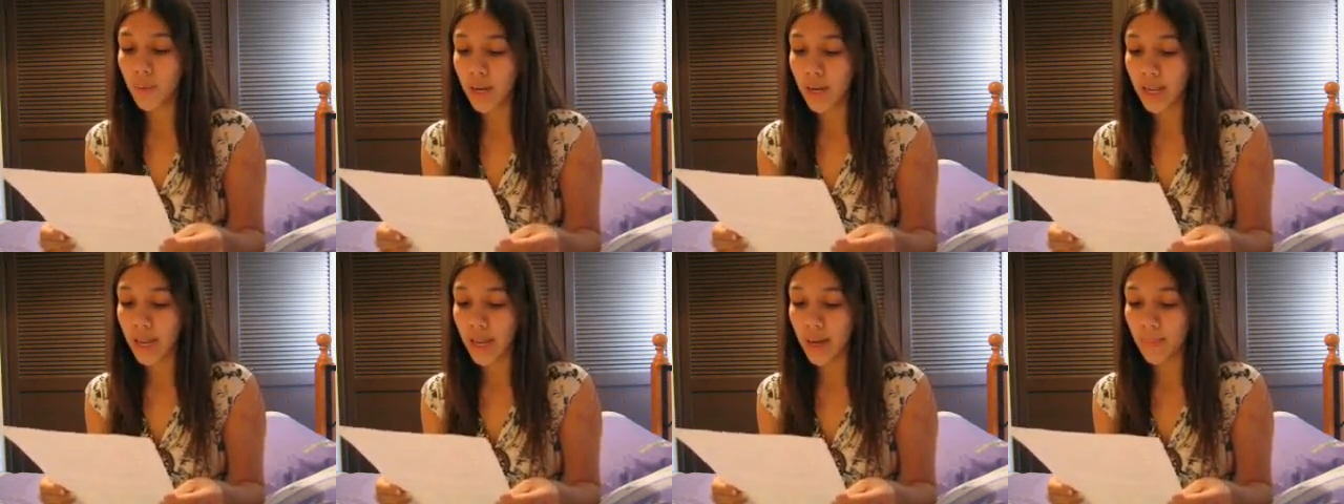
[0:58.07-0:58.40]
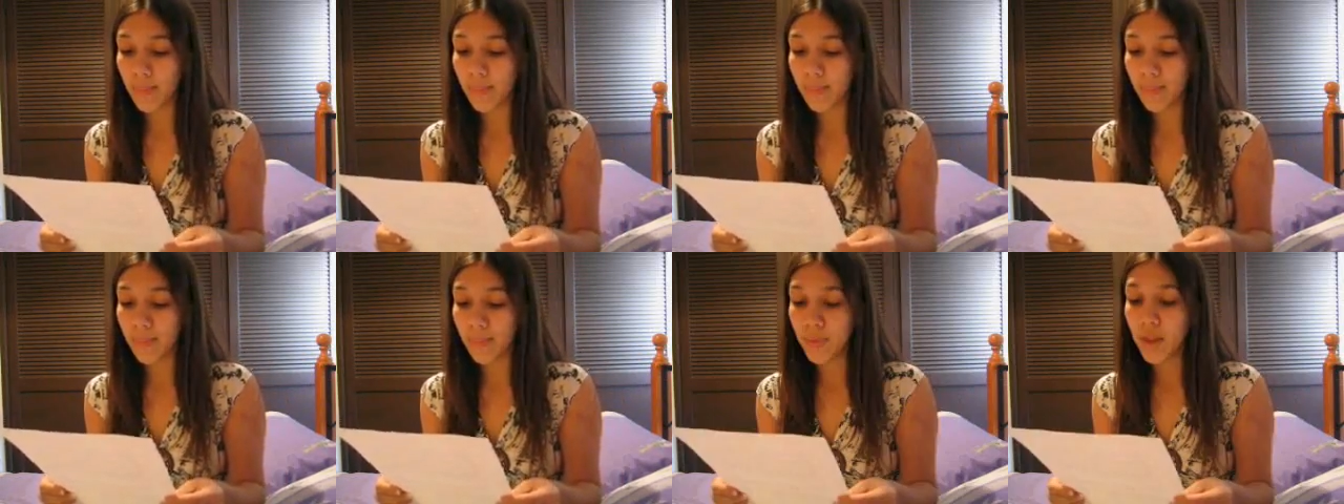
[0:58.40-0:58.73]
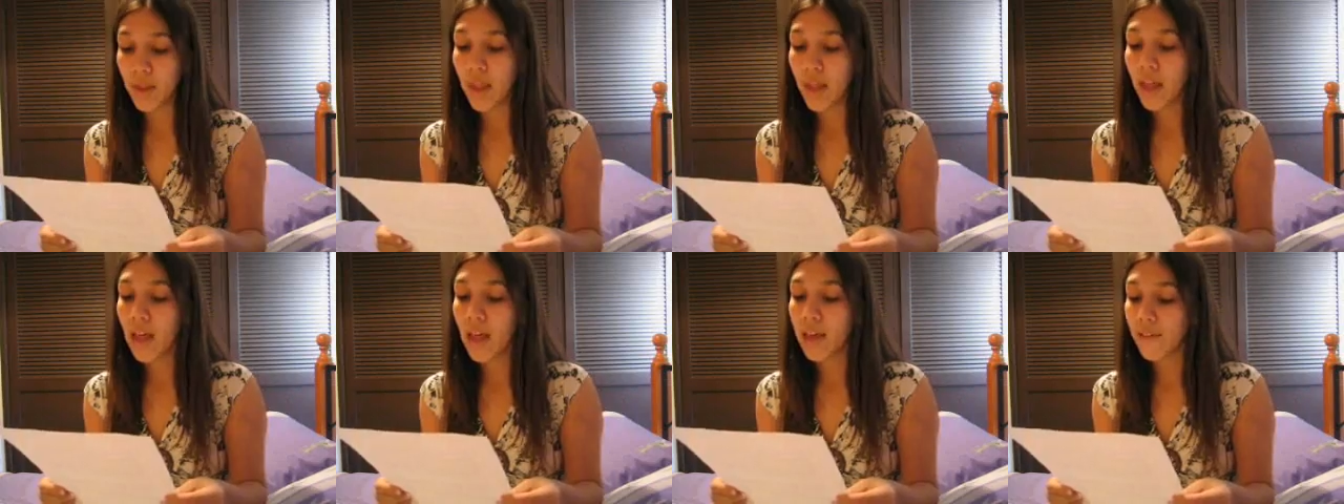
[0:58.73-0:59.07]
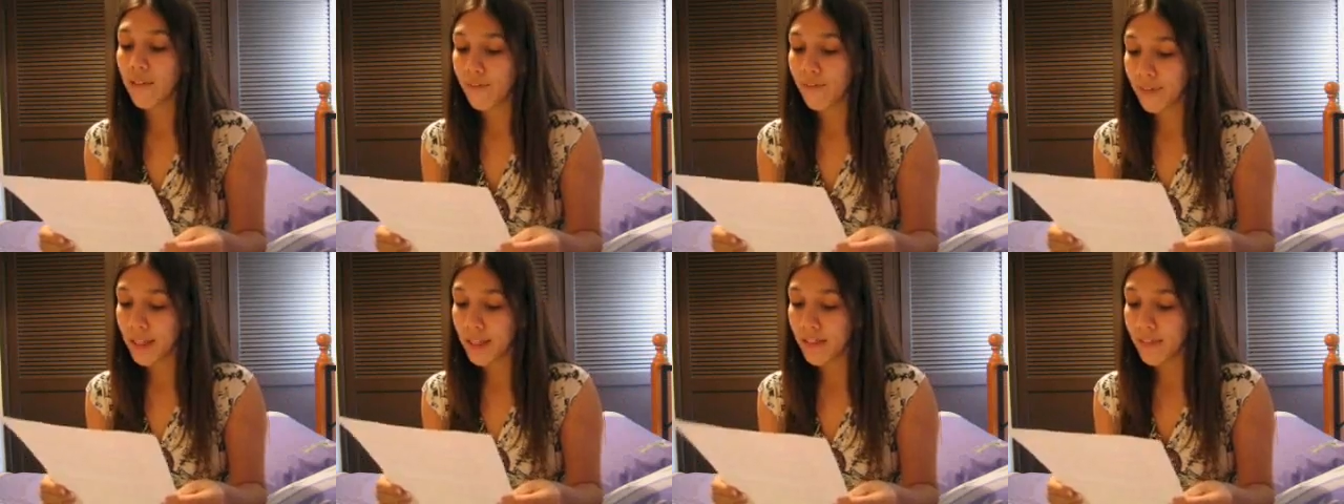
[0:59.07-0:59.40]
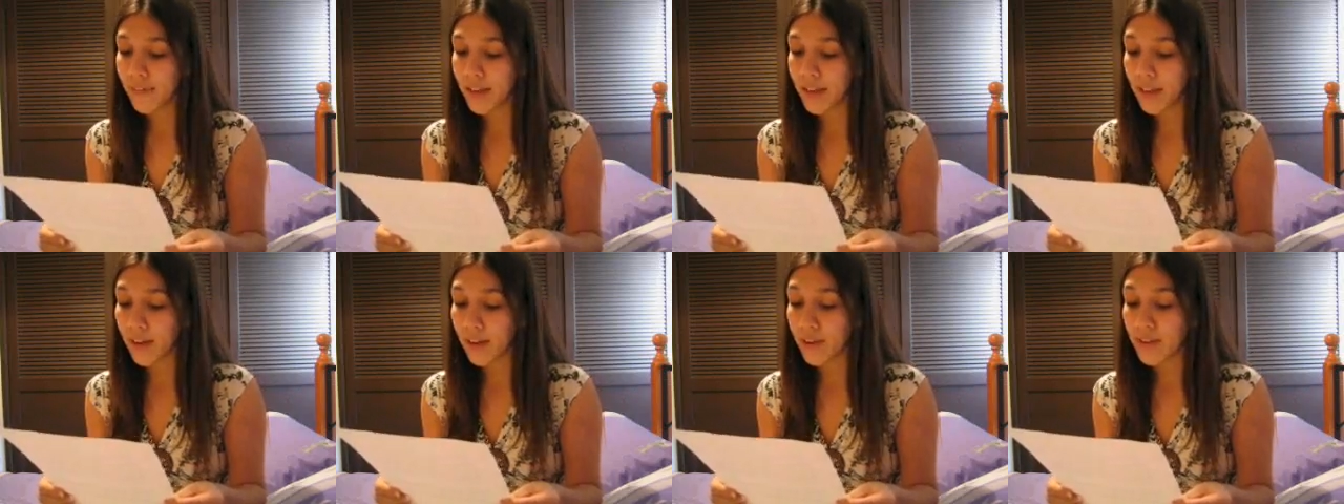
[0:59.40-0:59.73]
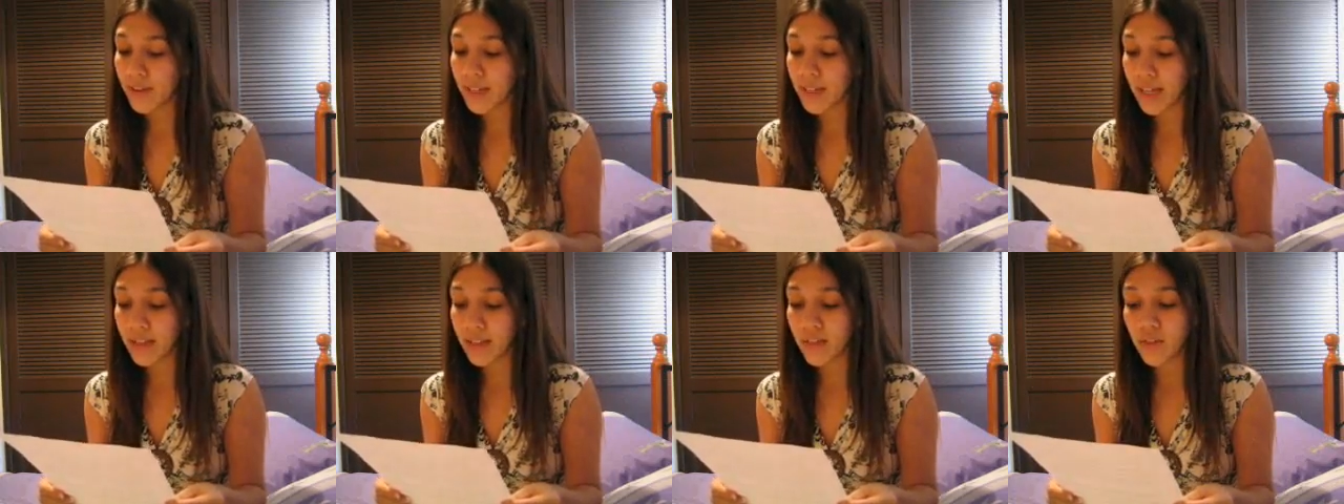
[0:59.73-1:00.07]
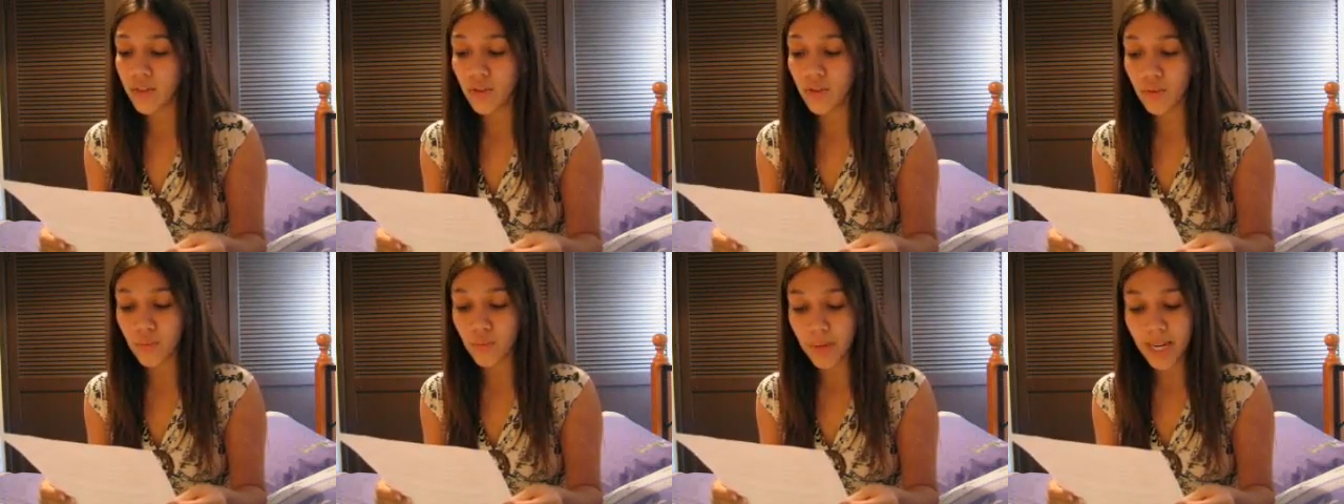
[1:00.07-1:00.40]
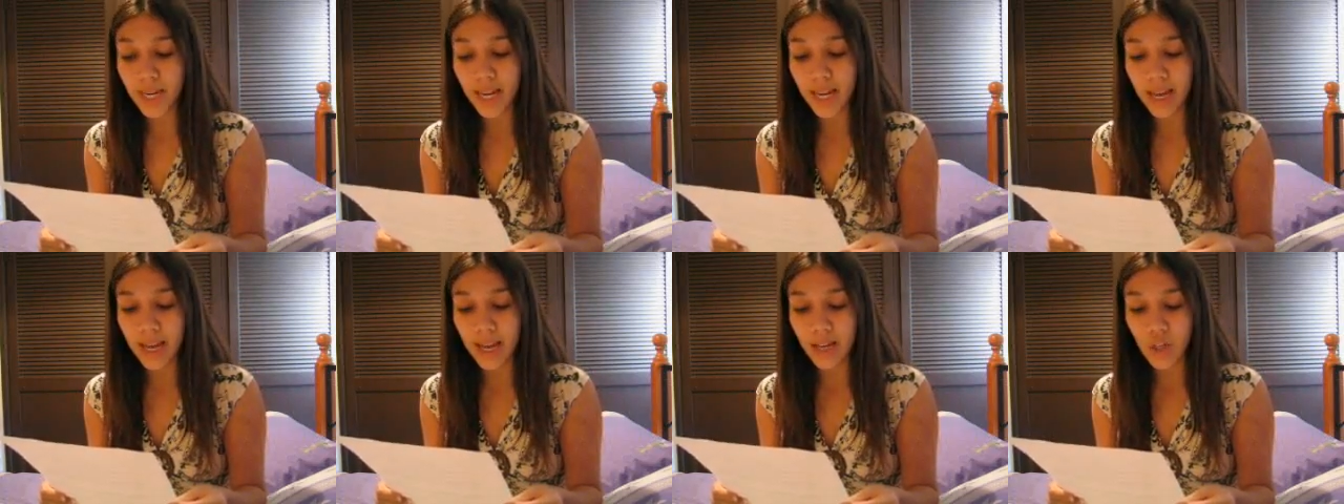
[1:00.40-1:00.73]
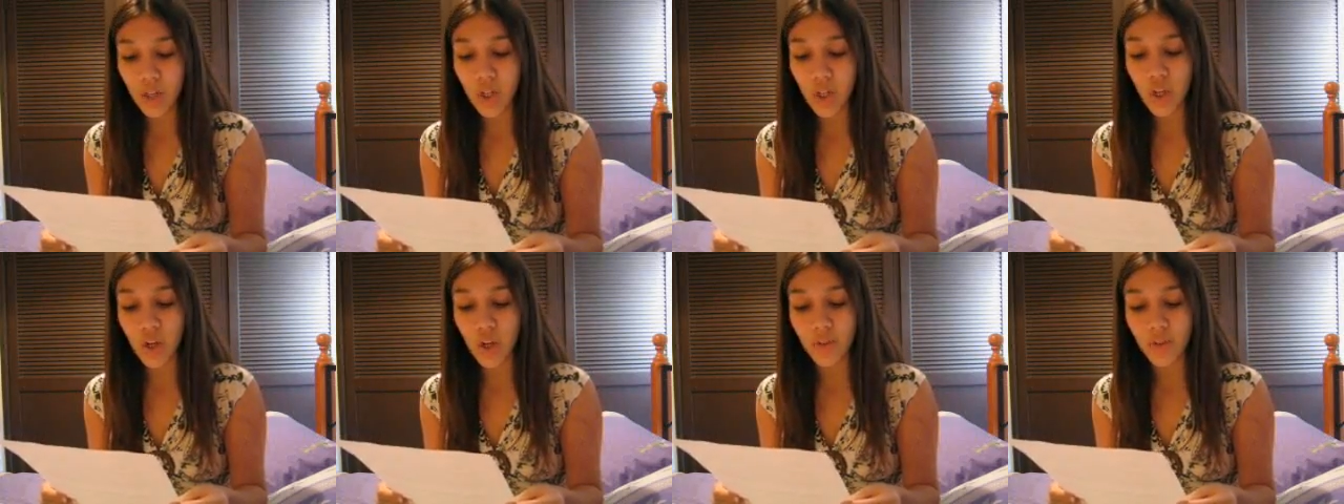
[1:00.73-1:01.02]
recap. A filler video tends to rehash